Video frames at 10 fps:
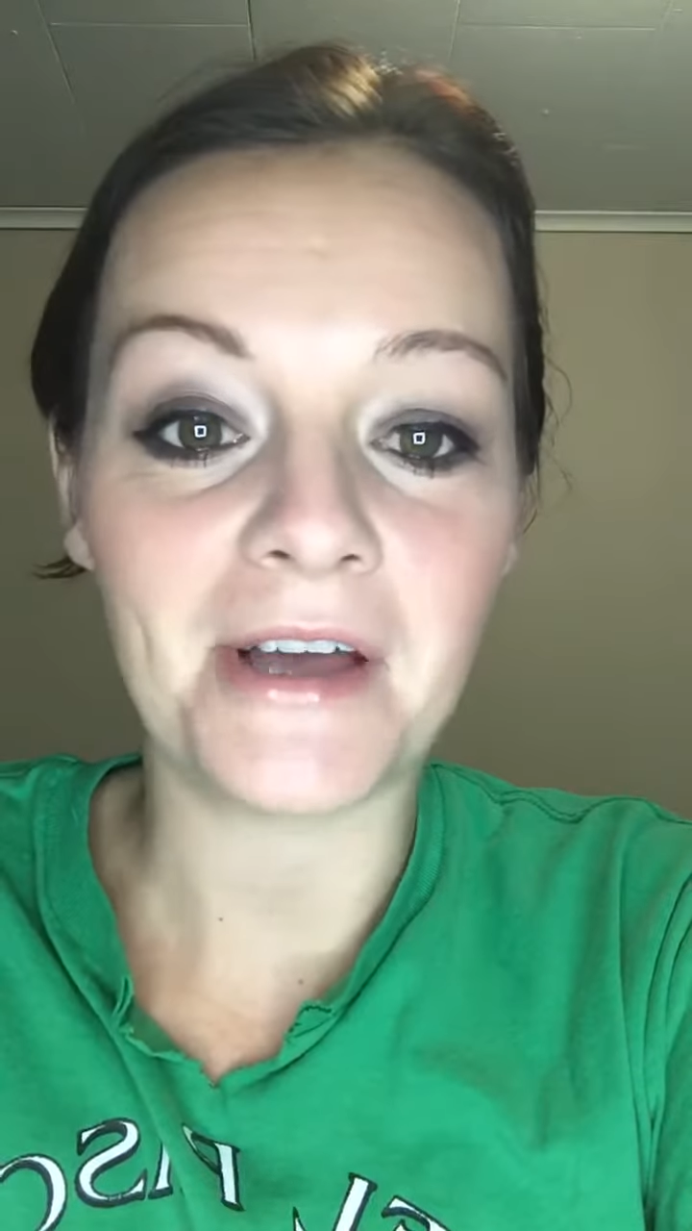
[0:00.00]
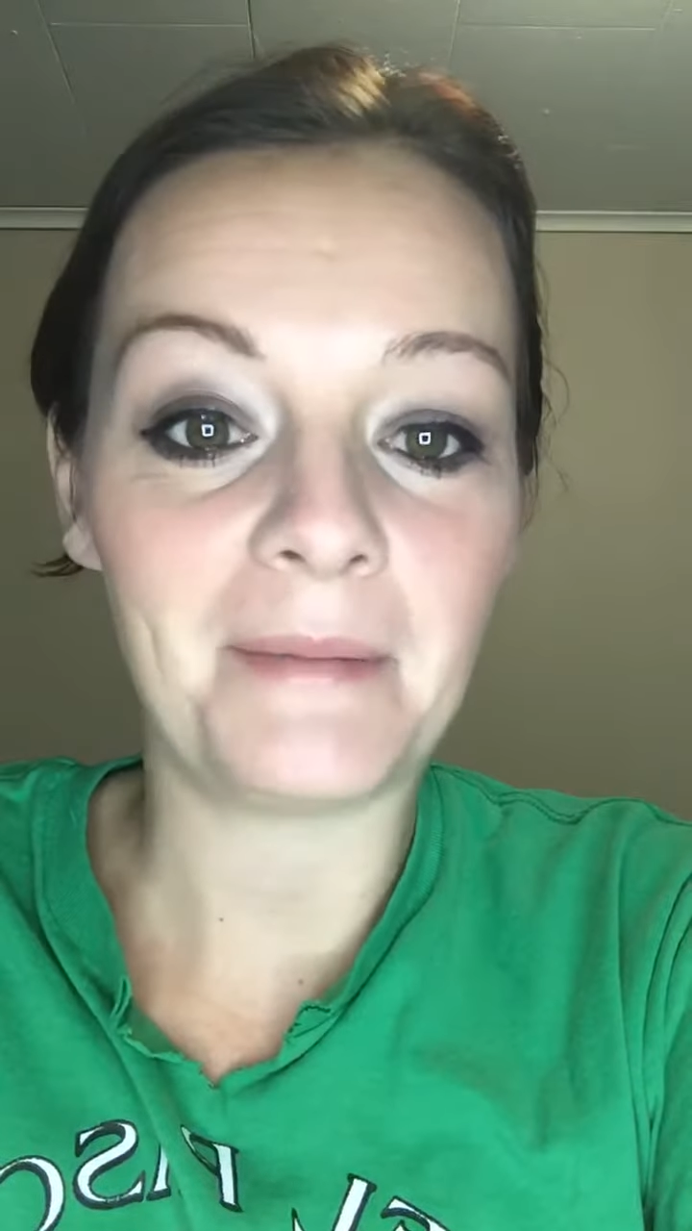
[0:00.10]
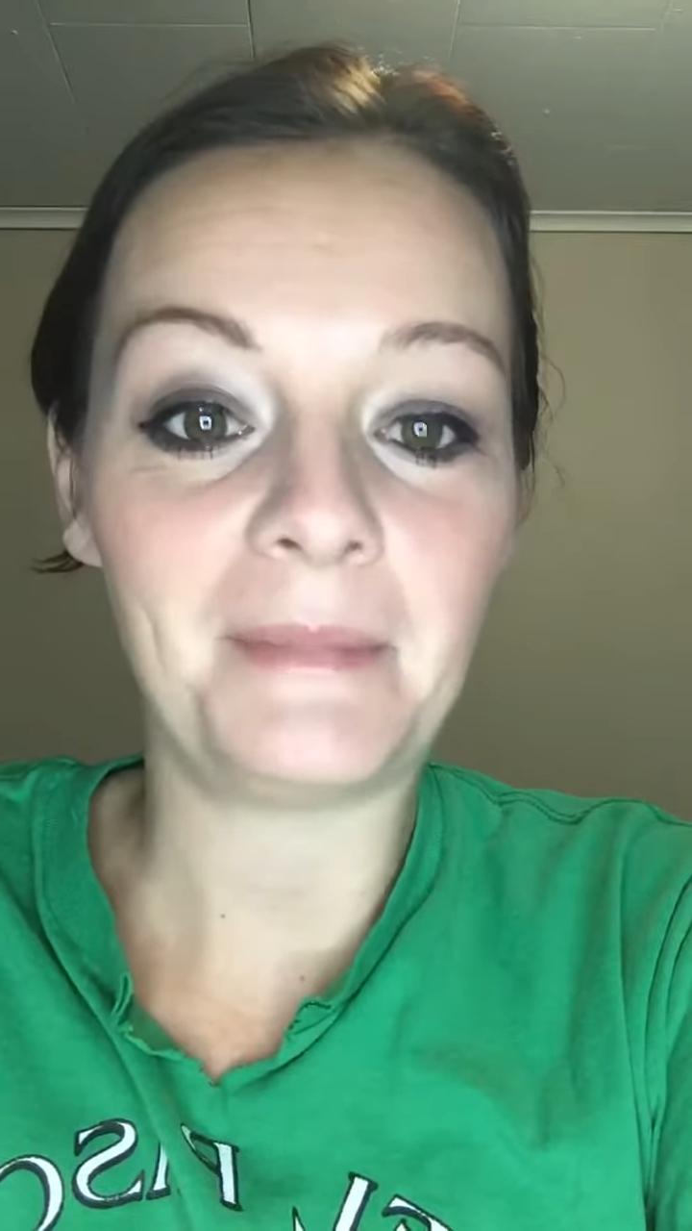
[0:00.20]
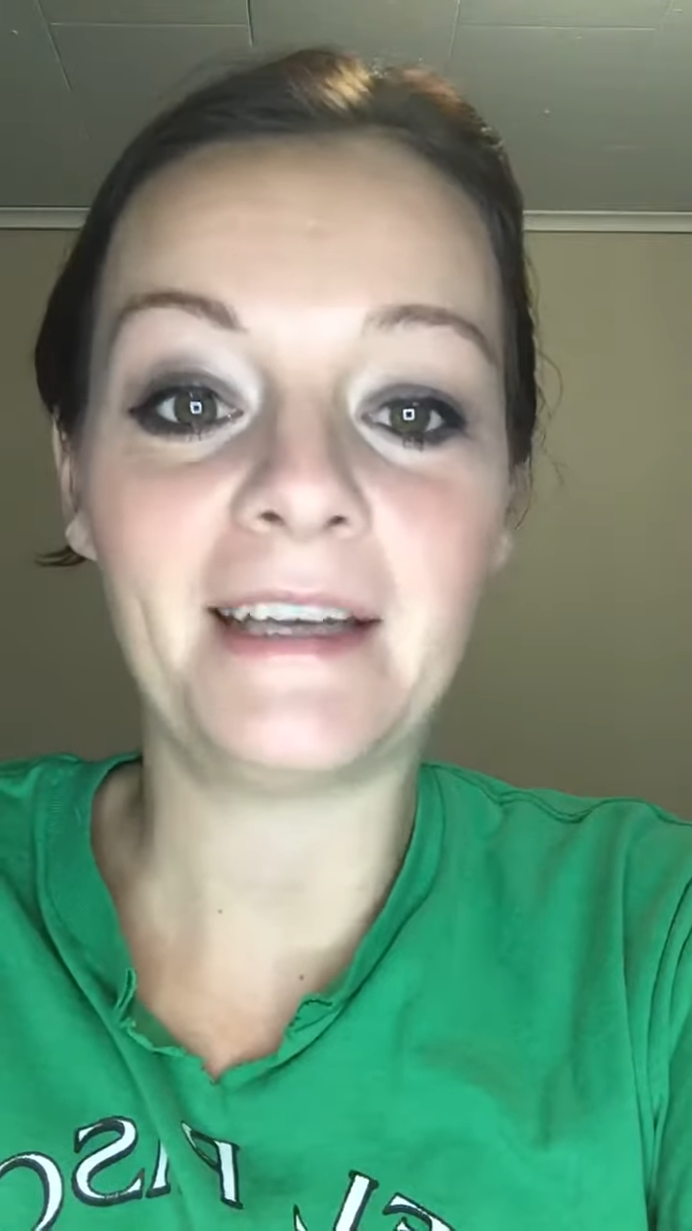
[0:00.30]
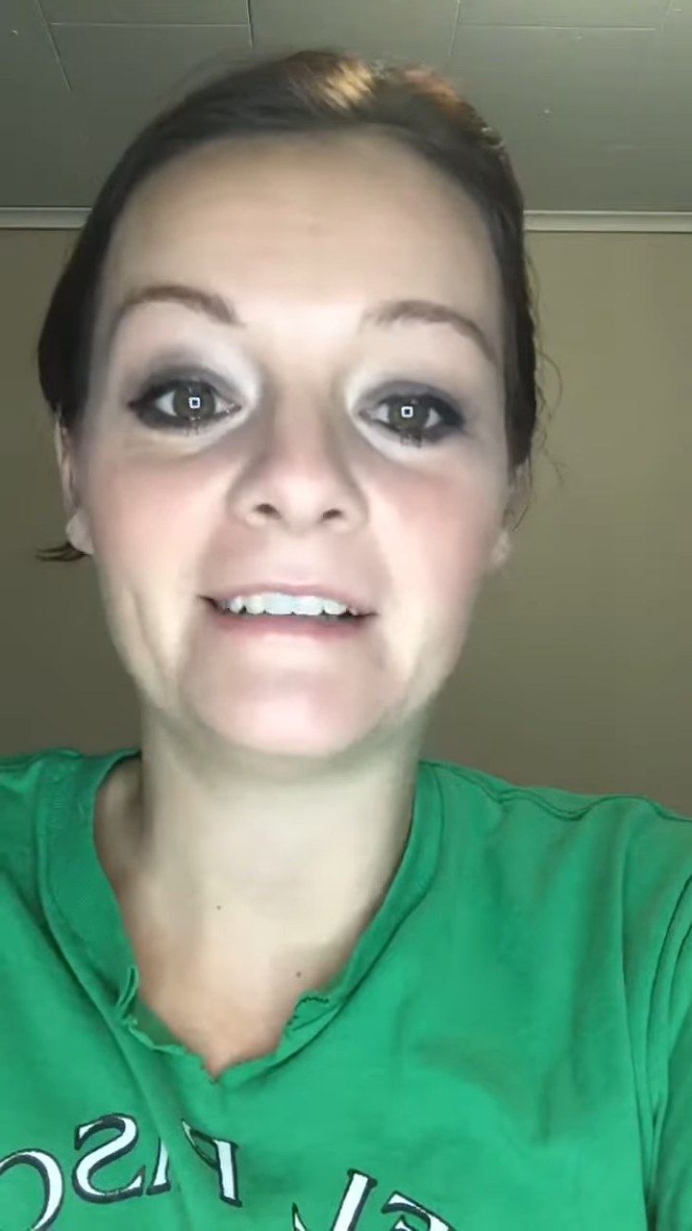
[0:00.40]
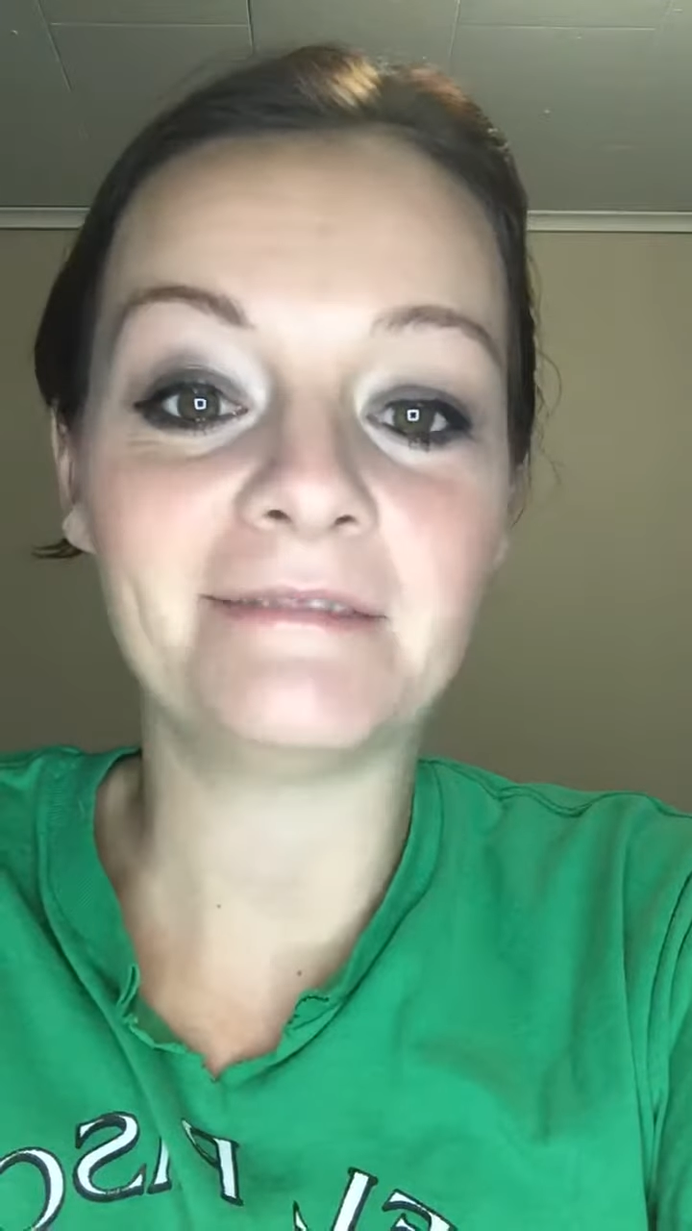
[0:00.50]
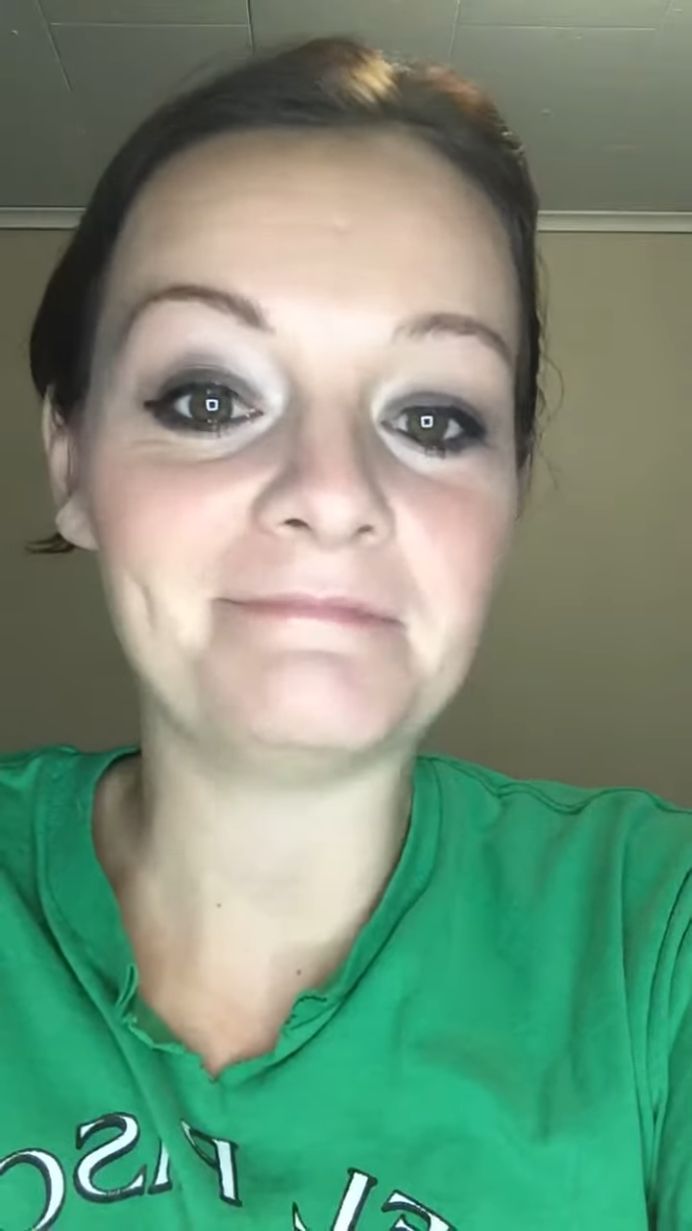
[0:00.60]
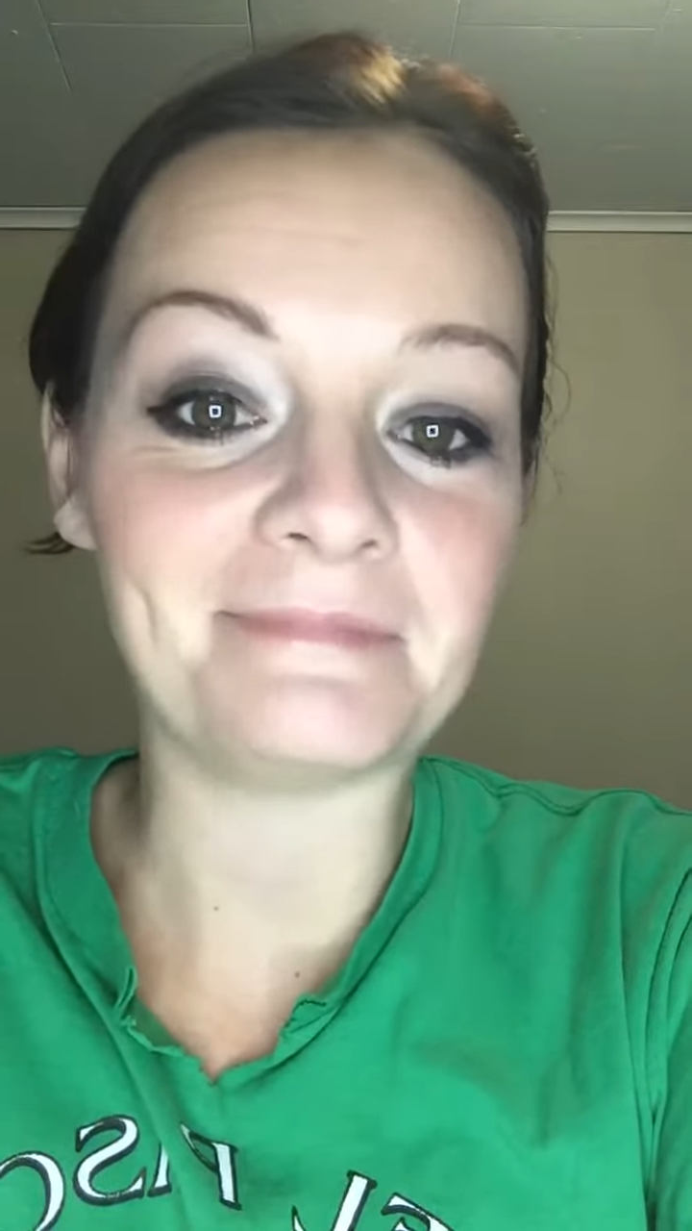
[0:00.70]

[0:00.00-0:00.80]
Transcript: I'm here.